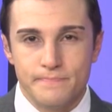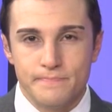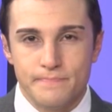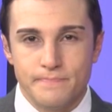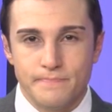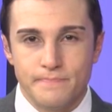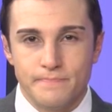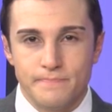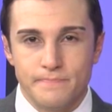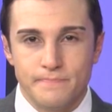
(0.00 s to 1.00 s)

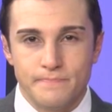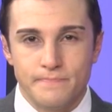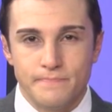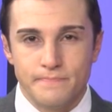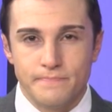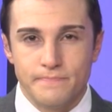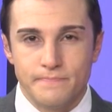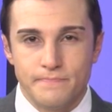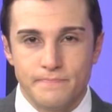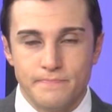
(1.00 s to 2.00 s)

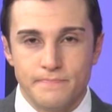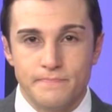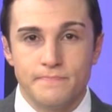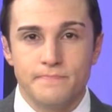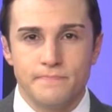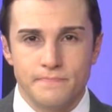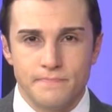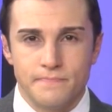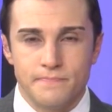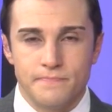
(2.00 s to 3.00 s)

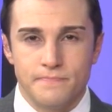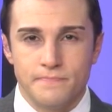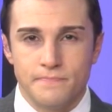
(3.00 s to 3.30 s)
No words are spoken by the person on screen.